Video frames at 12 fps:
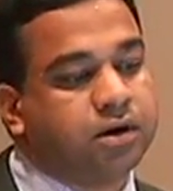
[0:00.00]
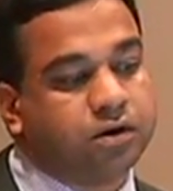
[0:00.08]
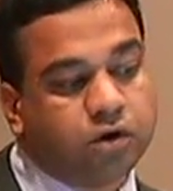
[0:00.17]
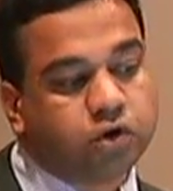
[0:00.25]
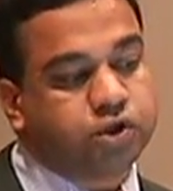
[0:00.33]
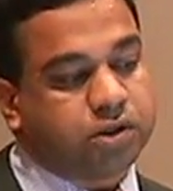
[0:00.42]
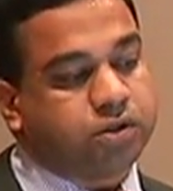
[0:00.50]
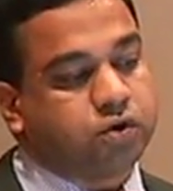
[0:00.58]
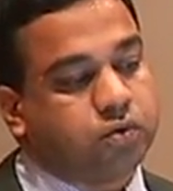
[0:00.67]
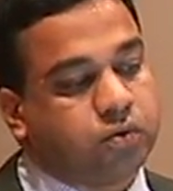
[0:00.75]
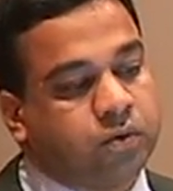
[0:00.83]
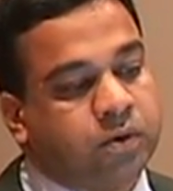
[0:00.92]
notion
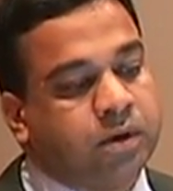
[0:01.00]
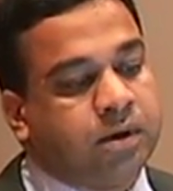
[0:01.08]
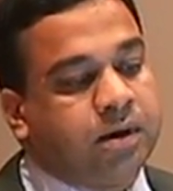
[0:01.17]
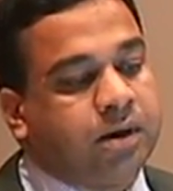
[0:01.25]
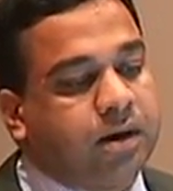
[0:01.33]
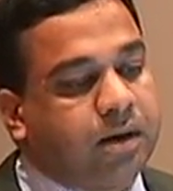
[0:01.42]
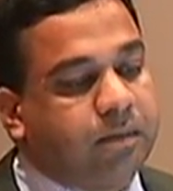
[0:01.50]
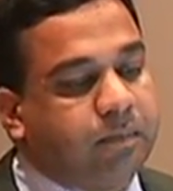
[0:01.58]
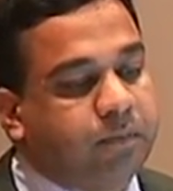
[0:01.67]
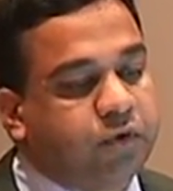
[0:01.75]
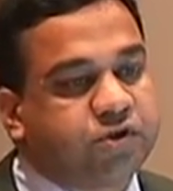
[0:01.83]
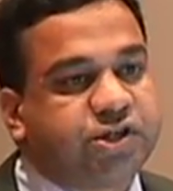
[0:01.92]
to
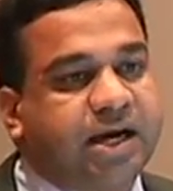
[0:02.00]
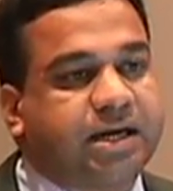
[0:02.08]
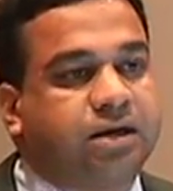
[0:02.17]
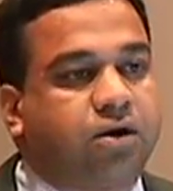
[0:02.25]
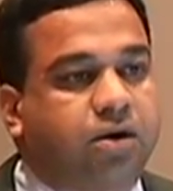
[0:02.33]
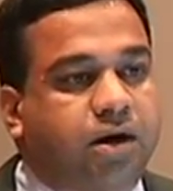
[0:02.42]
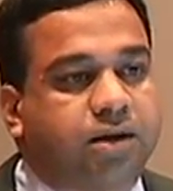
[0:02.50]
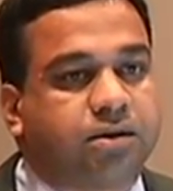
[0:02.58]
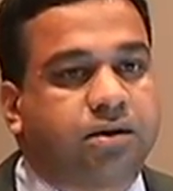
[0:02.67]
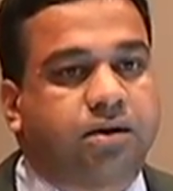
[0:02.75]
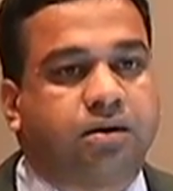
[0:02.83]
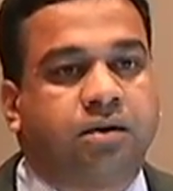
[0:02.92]
project, or
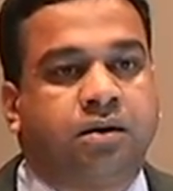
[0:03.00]
rather